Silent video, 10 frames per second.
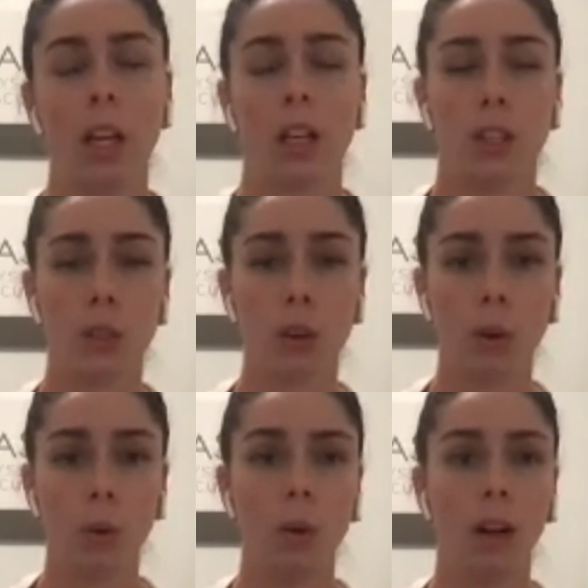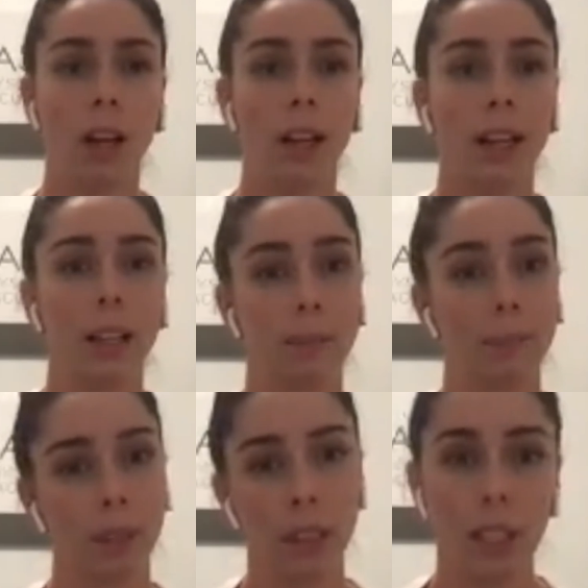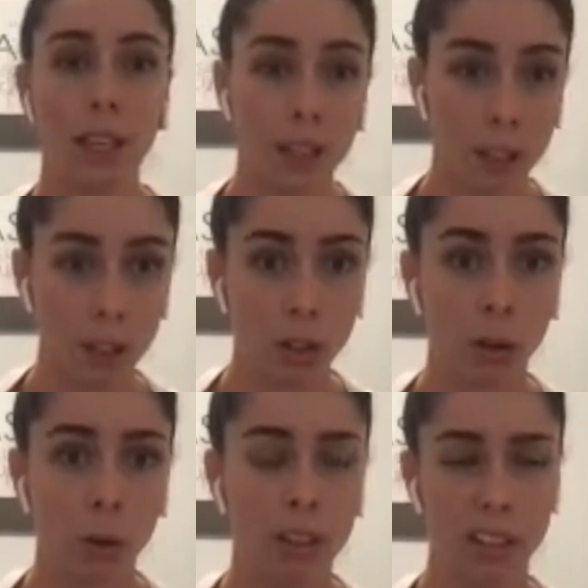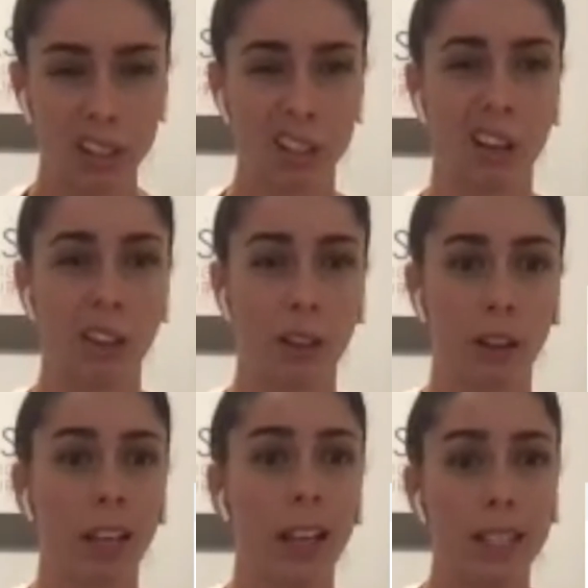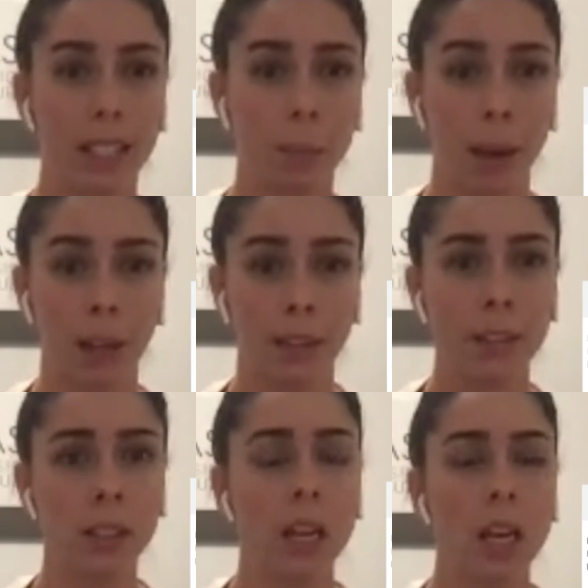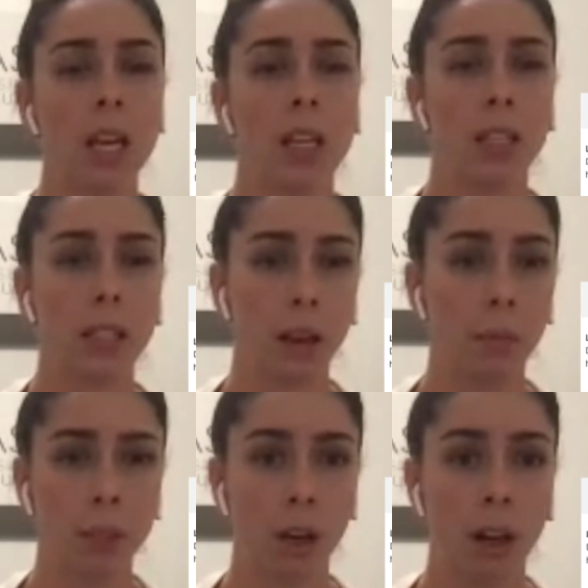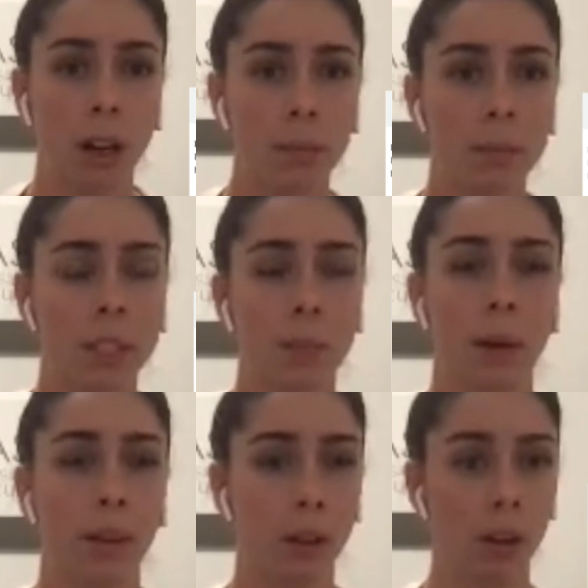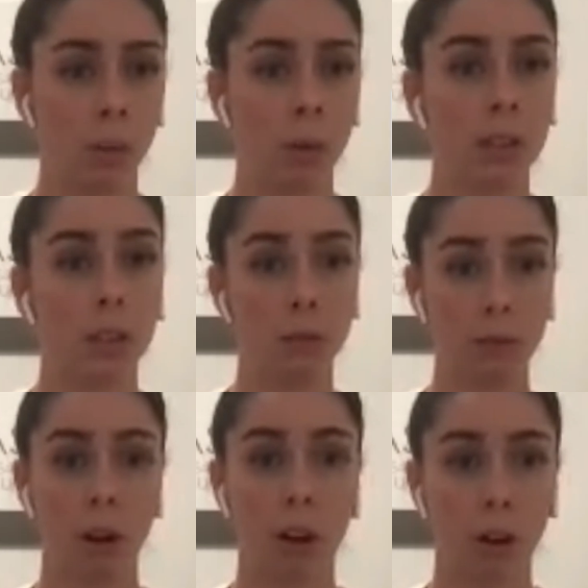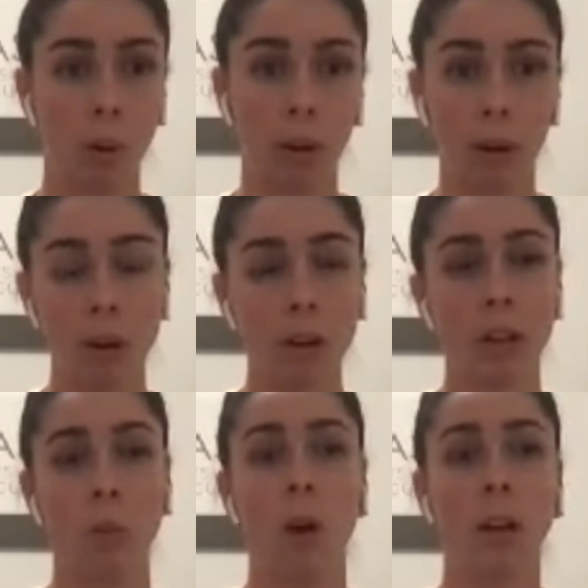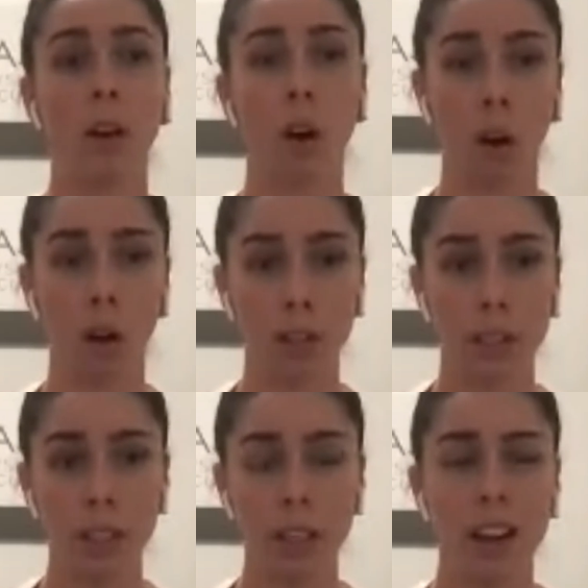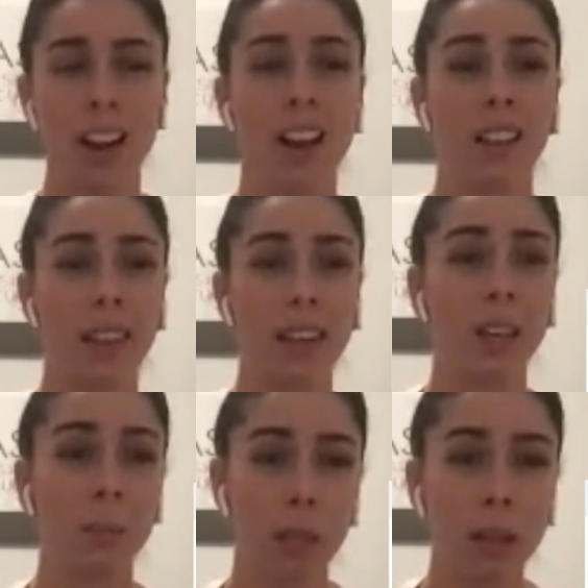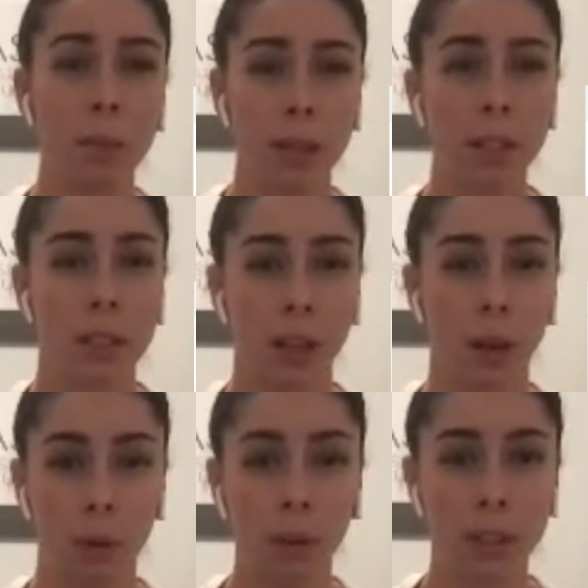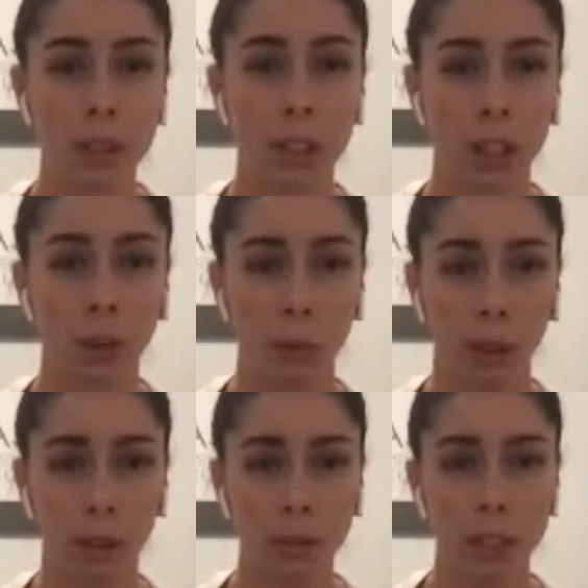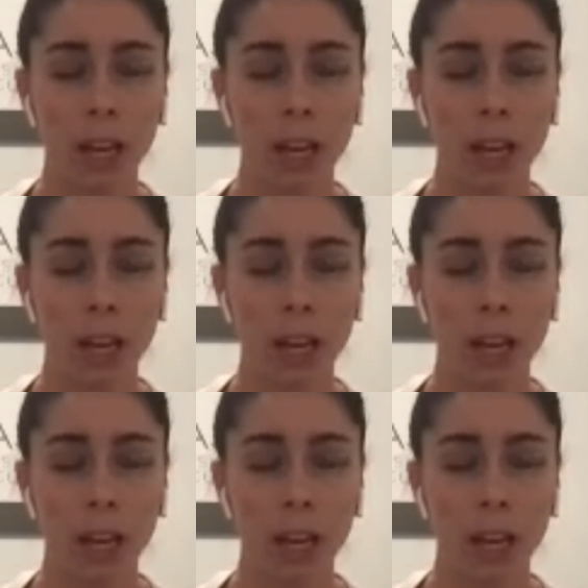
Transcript: So yes and no, this is another, it depends. Sometimes, depending on what you've got going on and what caused it, they can be a bit stubborn and stick around.